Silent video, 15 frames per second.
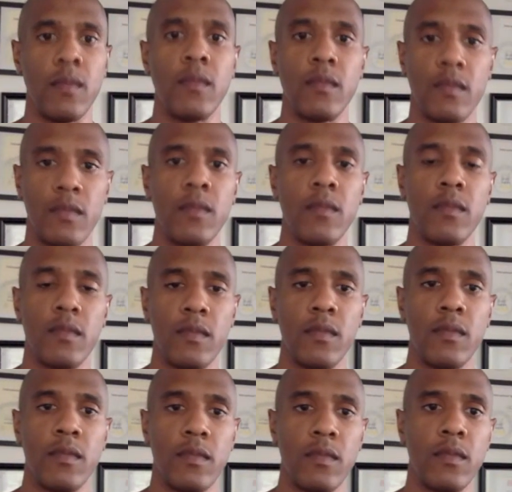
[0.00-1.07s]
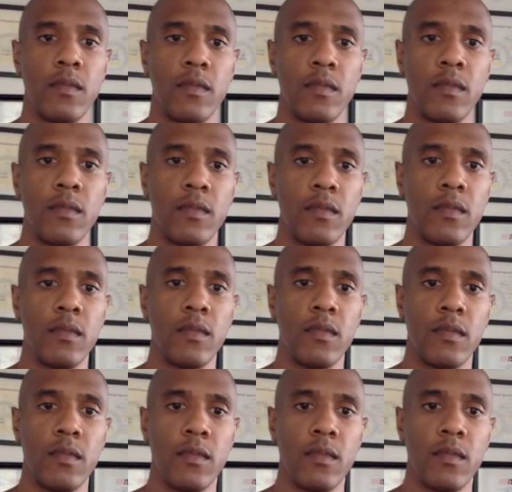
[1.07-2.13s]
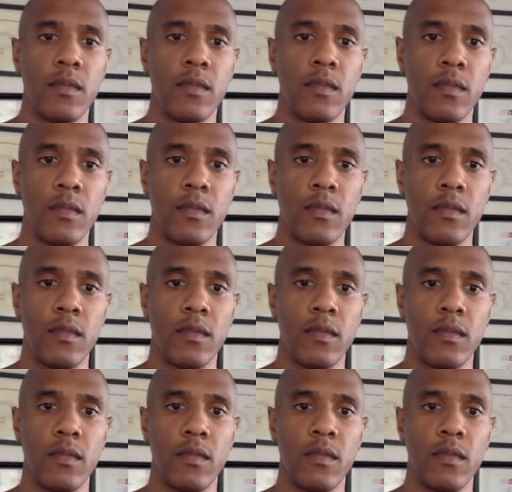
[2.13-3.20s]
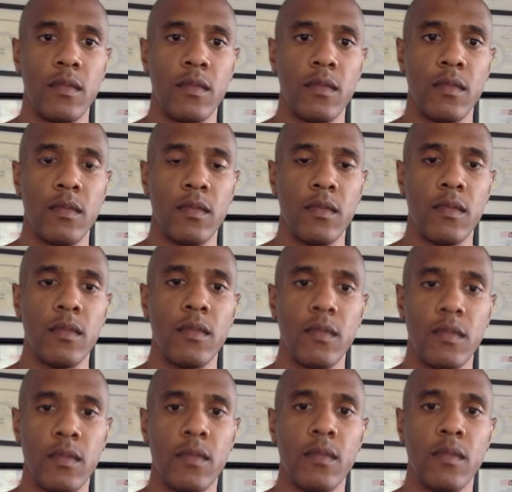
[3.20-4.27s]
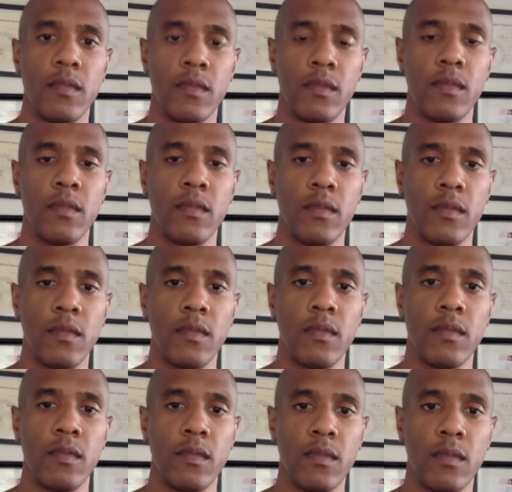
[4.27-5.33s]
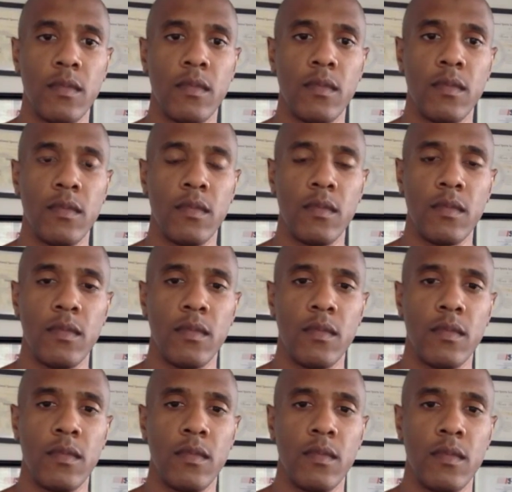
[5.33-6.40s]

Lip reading: [no speech]